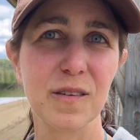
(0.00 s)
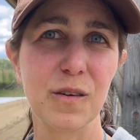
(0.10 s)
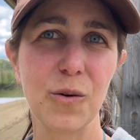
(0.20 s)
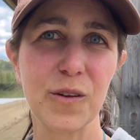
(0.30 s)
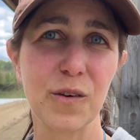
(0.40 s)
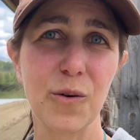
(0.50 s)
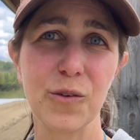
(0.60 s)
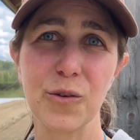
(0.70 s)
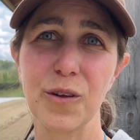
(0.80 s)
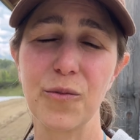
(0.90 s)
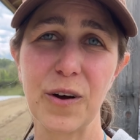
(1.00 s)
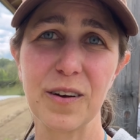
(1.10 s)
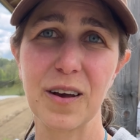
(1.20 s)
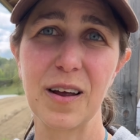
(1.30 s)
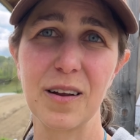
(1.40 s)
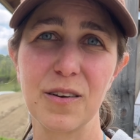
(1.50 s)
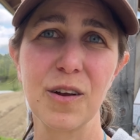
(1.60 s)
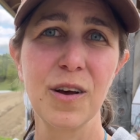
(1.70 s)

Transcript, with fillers: so it's always really fun to kind of